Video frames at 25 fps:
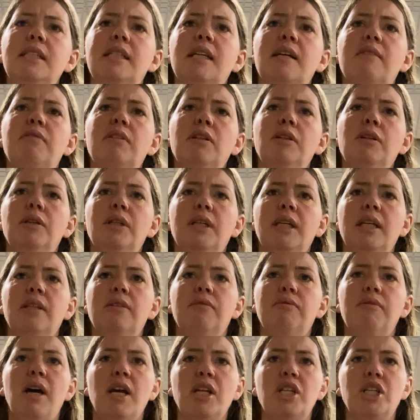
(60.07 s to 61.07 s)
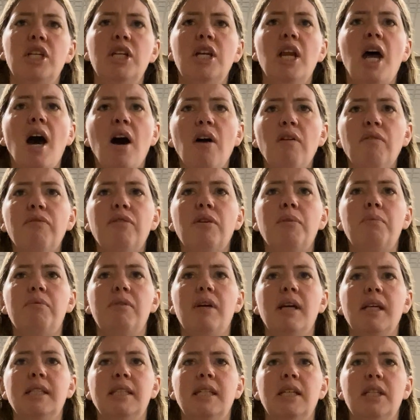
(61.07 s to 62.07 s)
to have a look at the rationale for
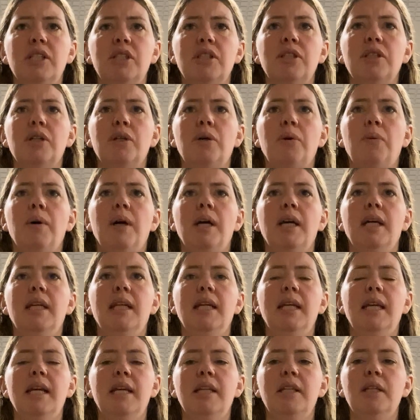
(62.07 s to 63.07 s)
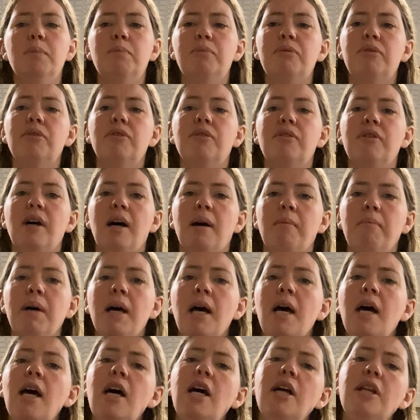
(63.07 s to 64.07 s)
practitioner inquiry in the programme,
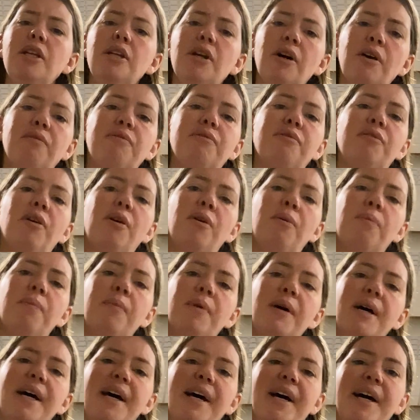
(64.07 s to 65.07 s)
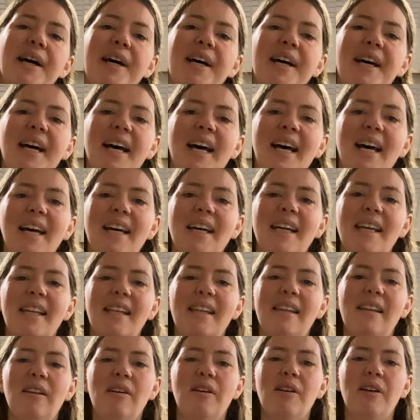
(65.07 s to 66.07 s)
and not from
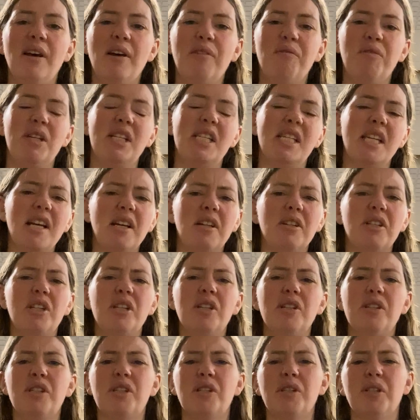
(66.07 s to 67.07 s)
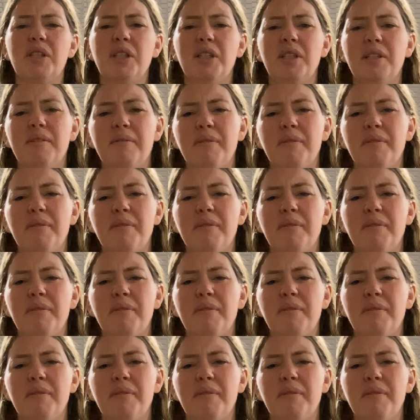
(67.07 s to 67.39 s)
the researchers or the